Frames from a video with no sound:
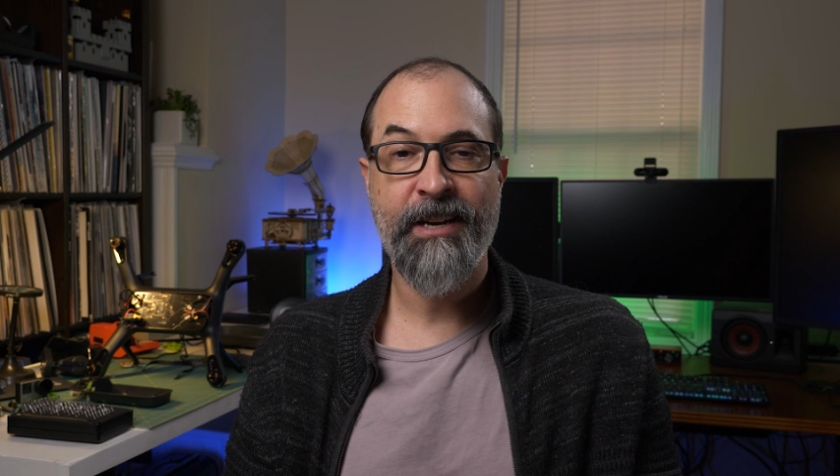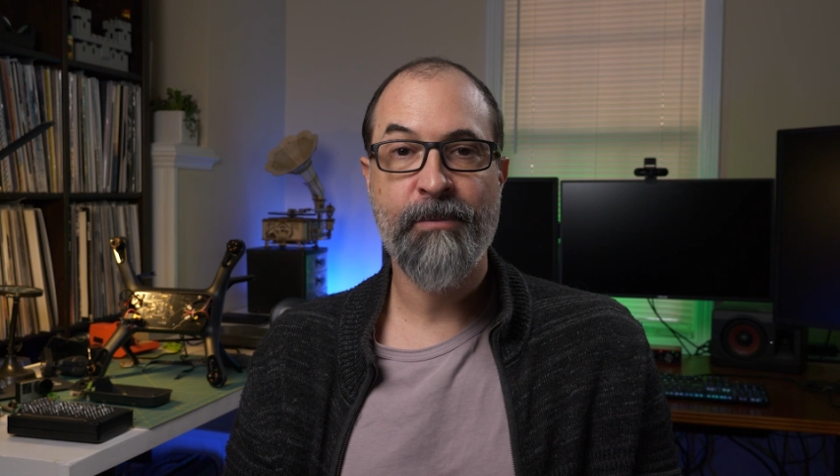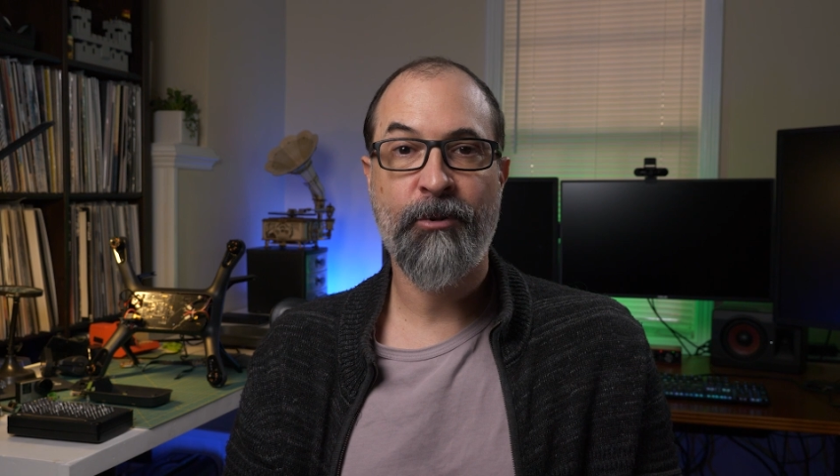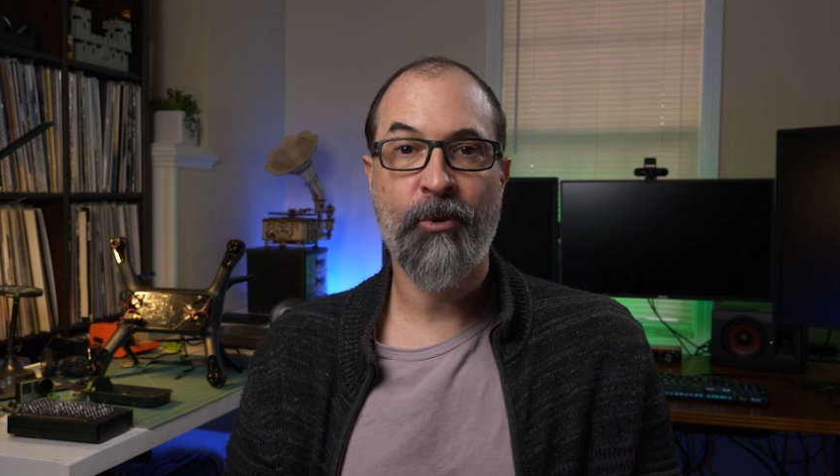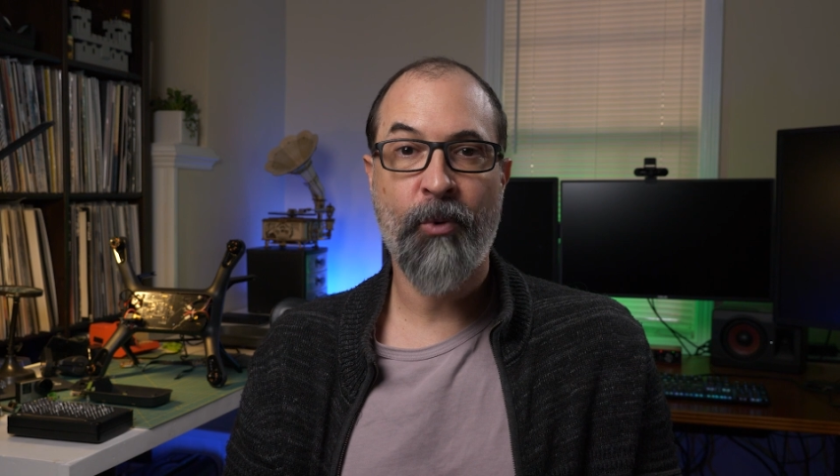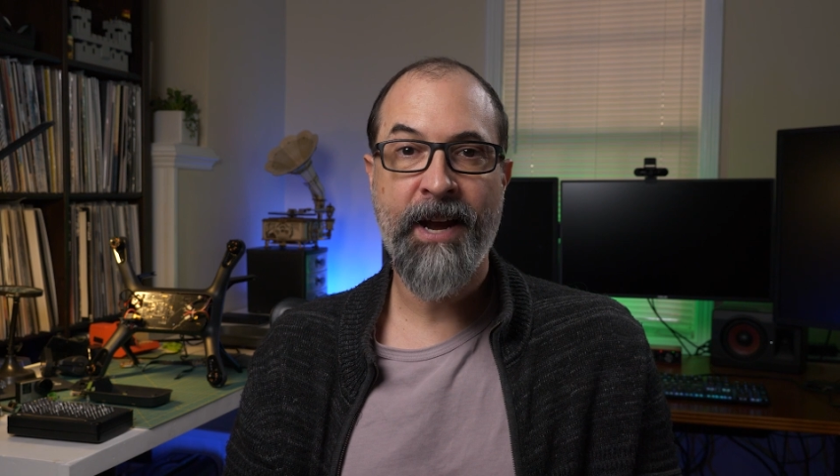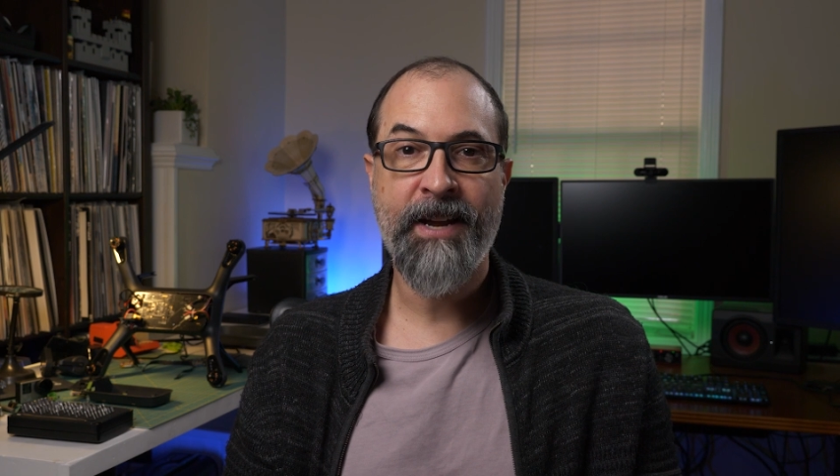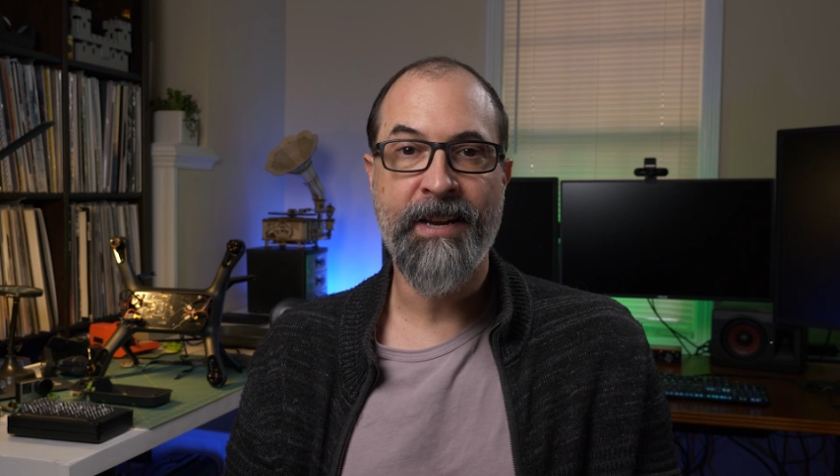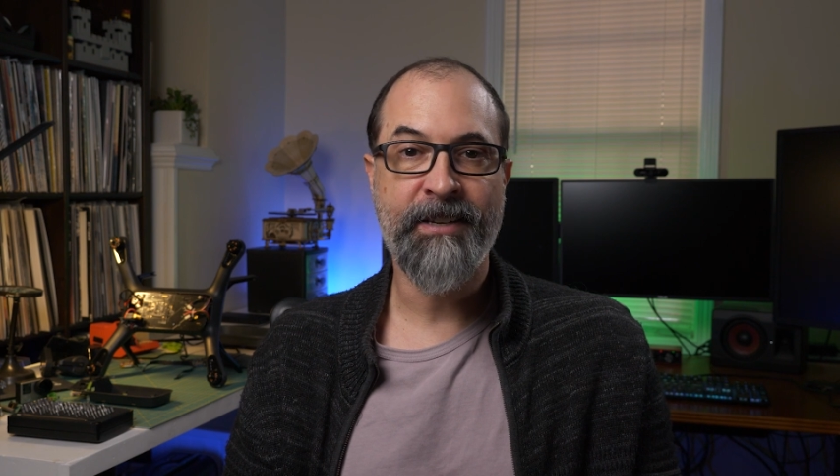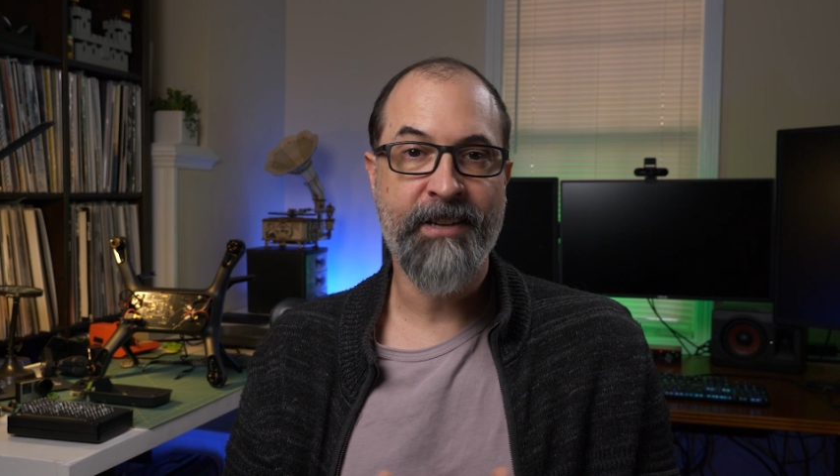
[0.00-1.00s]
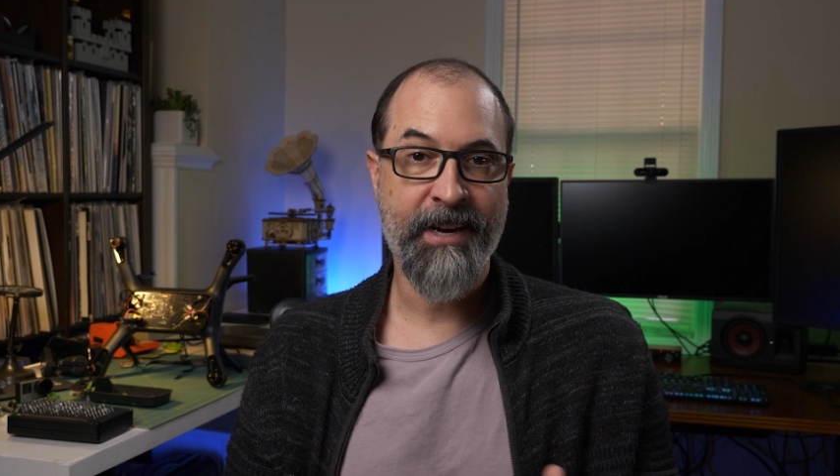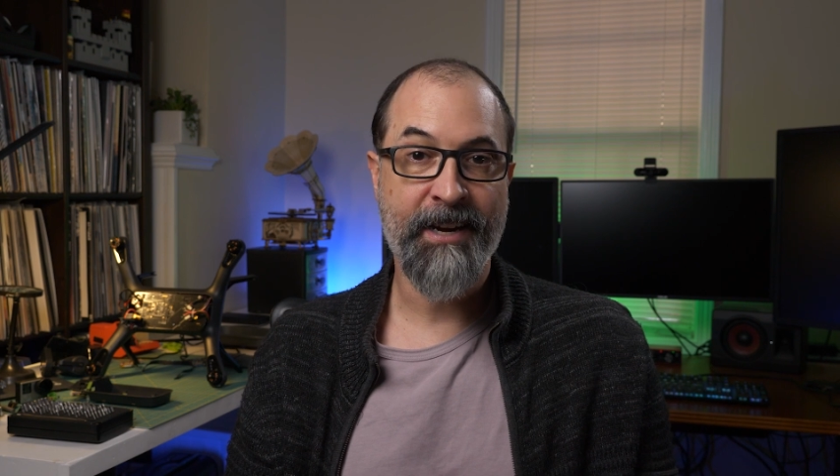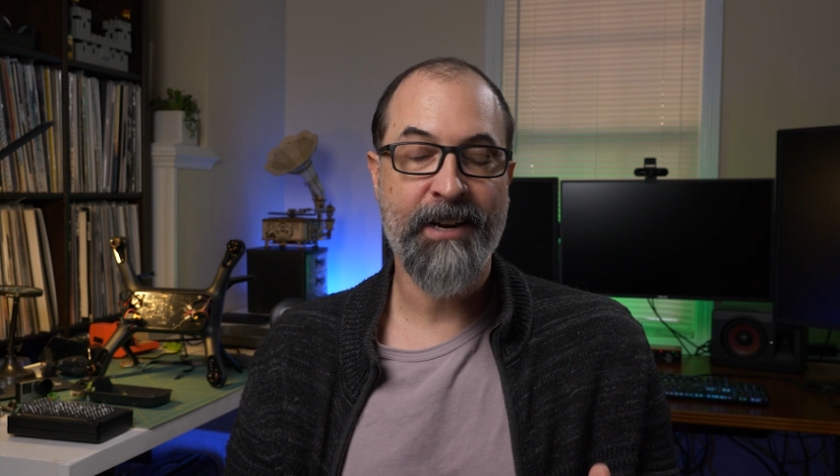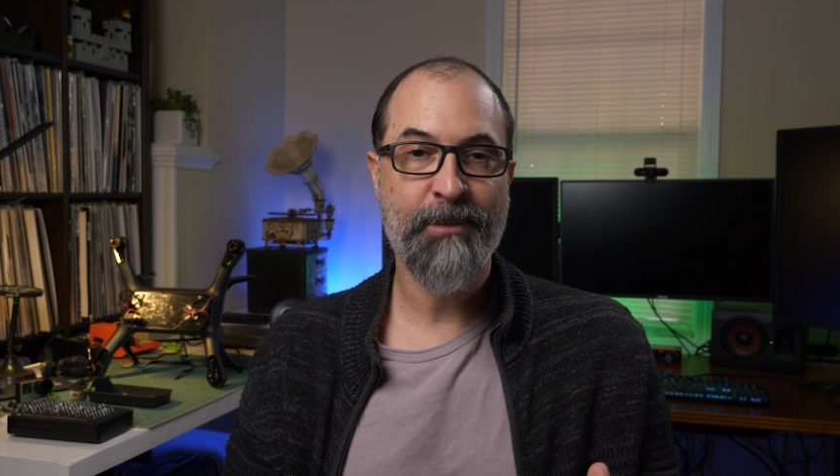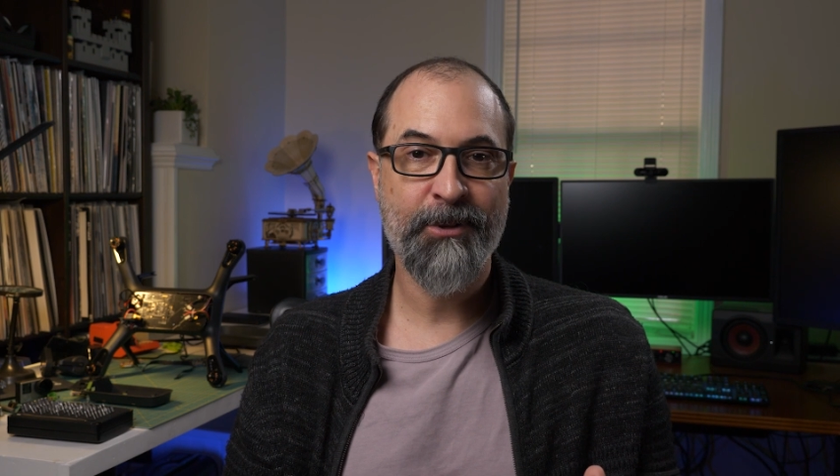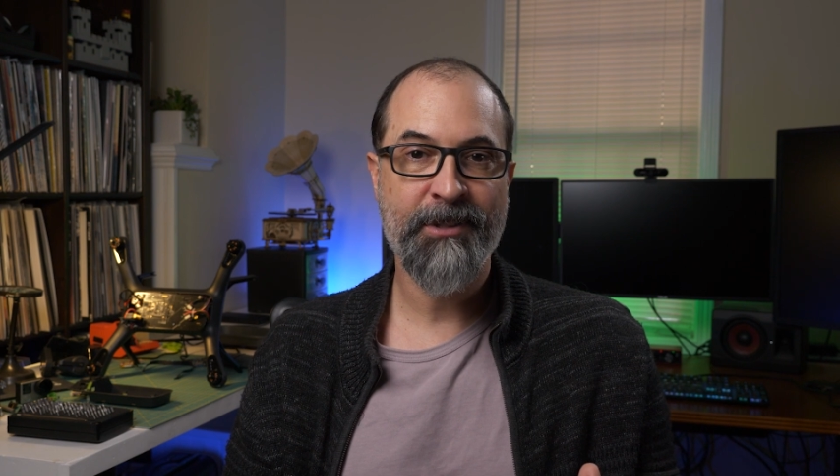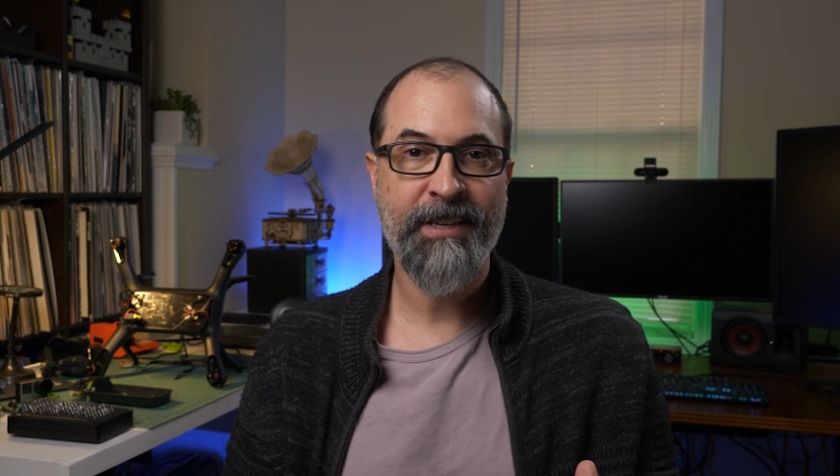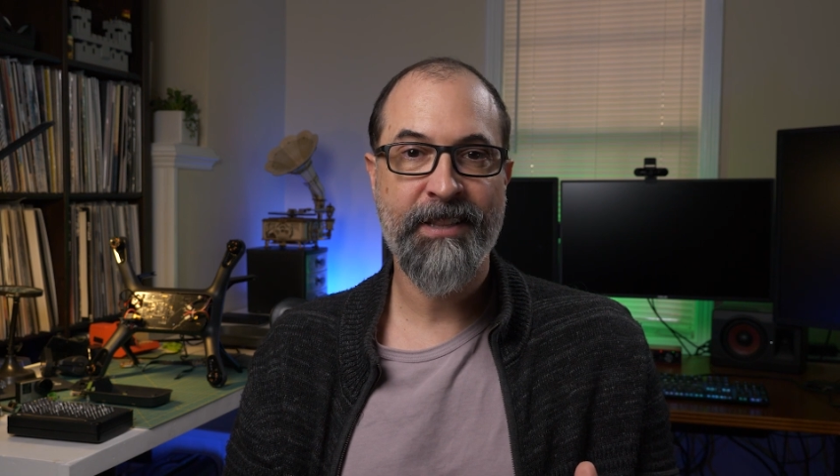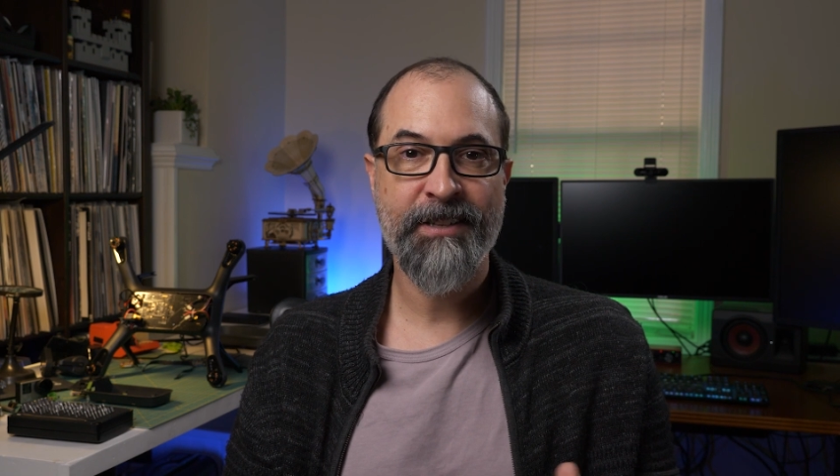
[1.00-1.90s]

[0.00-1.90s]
any more wacky tech combos like